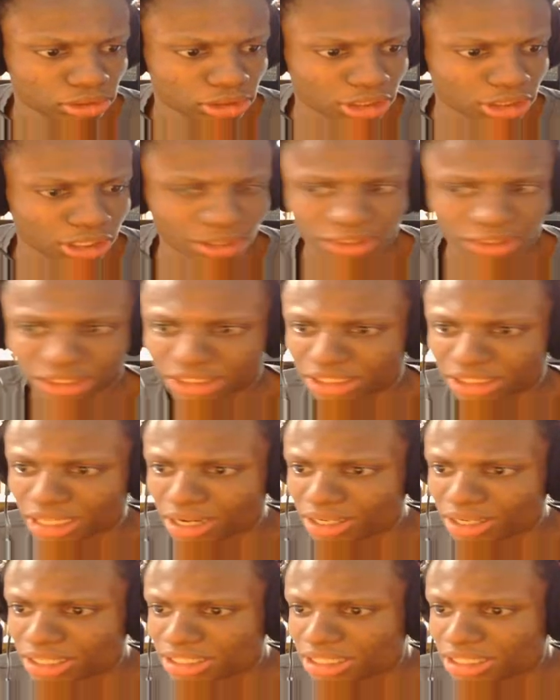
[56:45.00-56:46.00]
I'll
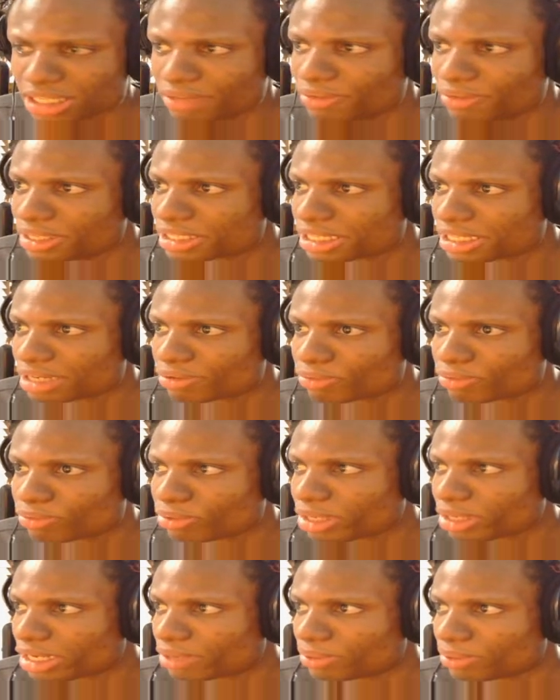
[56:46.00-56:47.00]
just leave this here
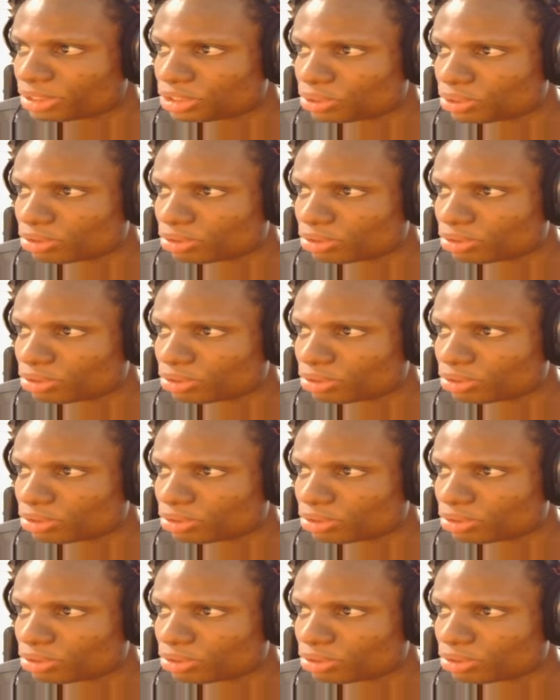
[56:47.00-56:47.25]
with your